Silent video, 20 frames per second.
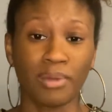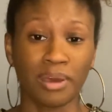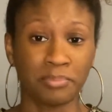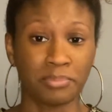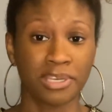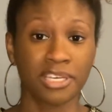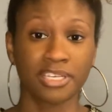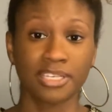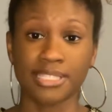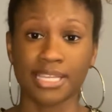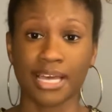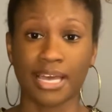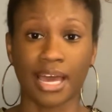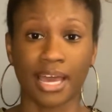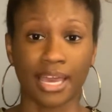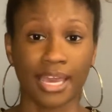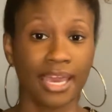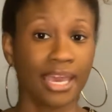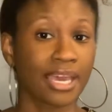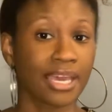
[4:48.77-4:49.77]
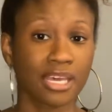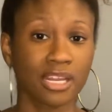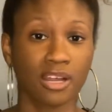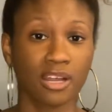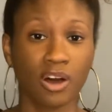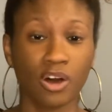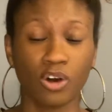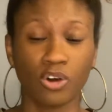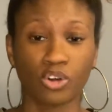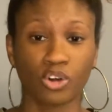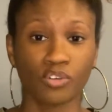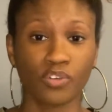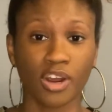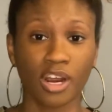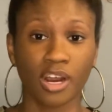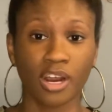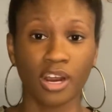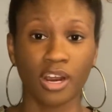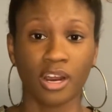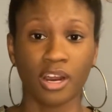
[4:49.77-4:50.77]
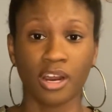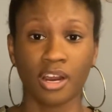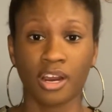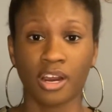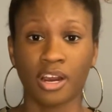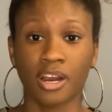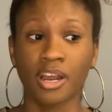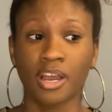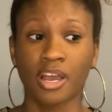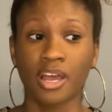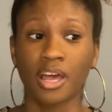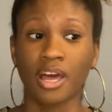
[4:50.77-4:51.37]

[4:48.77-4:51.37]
Amelia's like, I can't get a hold of her.